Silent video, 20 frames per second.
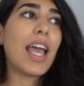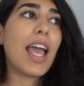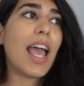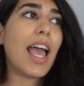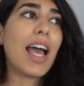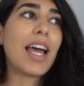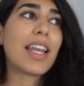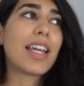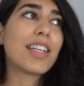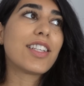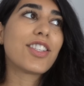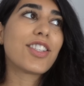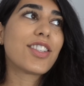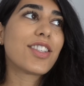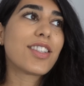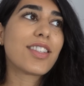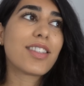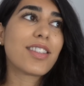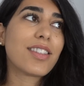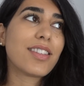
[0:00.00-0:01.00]
and
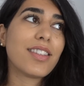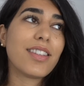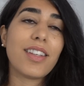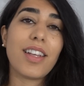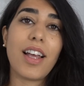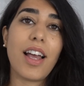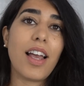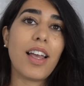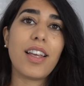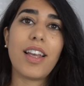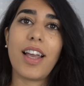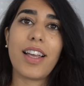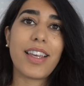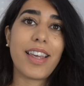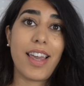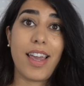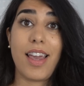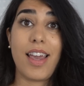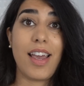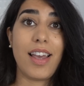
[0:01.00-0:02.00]
I
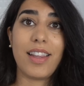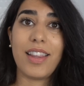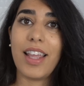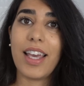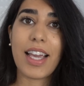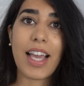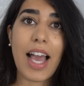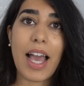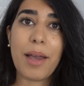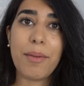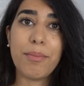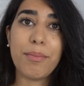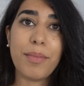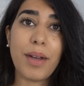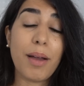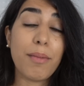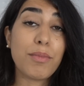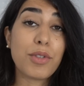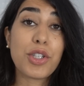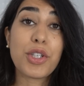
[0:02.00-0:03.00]
can't, like,
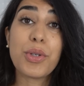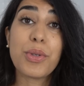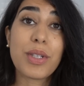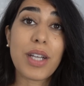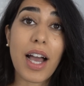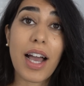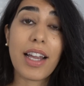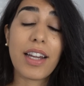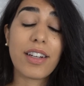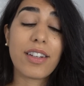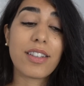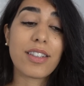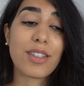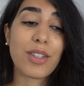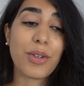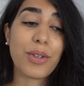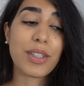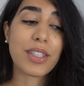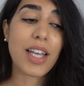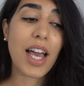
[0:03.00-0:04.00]
I'm too tired.
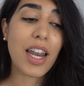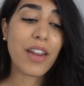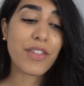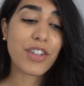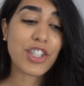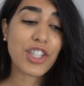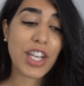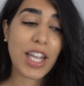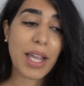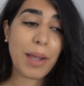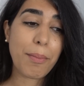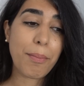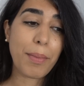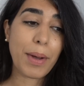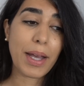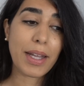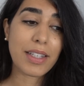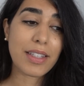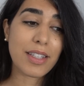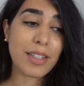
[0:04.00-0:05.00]
So it's kind of a shame,
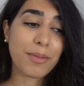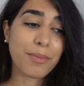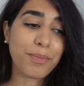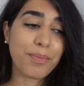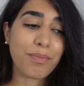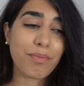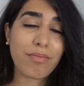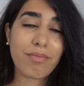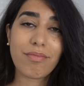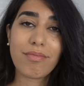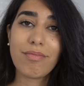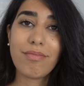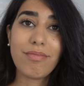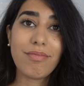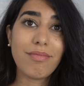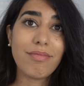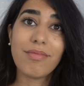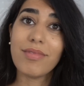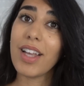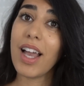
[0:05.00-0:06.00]
but
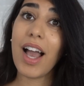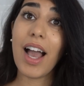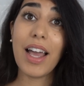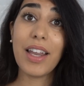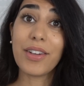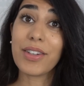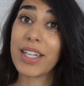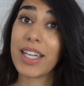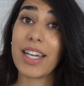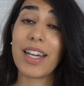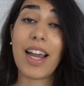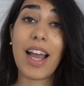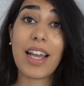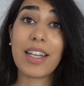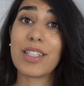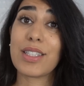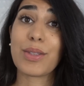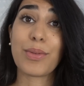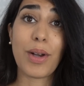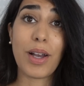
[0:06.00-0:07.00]
I don't care. I
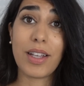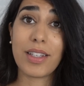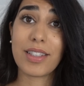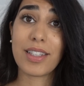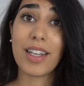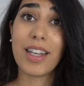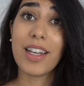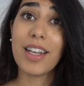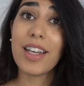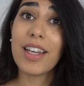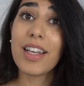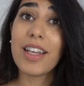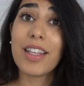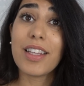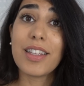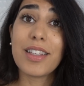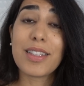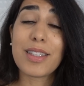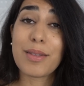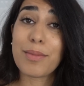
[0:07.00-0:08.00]
just want
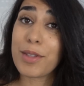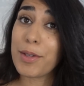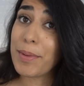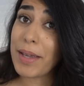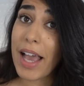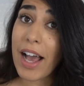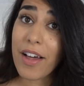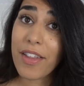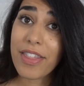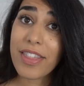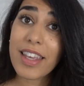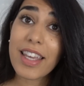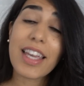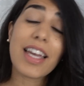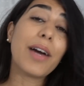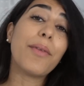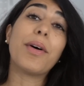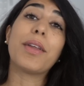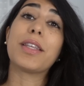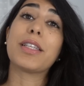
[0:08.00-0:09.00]
this to be healthy.
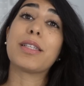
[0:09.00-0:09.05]
I want